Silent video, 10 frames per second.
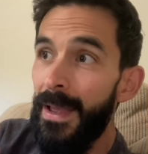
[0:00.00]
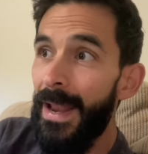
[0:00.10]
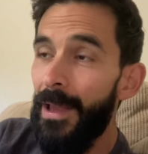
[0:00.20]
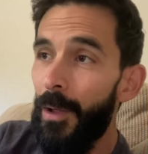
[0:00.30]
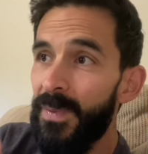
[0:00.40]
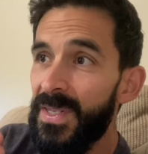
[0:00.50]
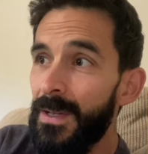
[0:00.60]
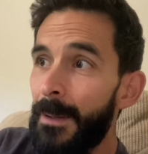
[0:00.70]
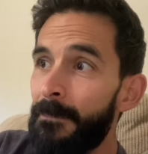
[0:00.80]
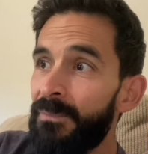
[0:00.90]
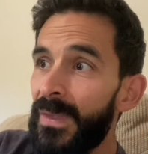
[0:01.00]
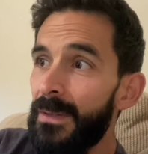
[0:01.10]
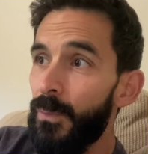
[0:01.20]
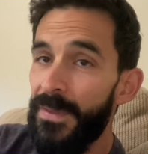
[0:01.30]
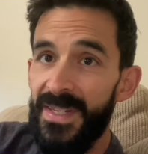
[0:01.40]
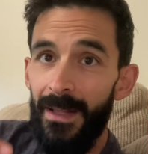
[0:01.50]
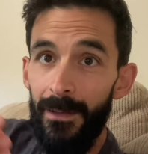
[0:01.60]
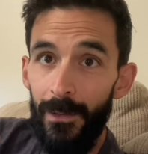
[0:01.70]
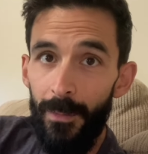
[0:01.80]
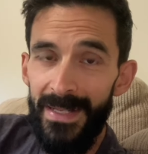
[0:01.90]
and it helps with
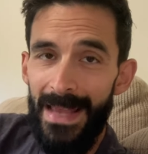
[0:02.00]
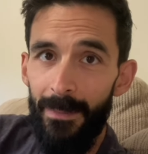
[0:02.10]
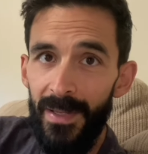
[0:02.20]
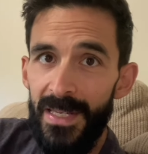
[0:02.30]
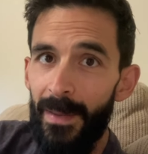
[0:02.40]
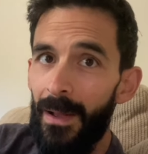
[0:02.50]
cellular metabolism.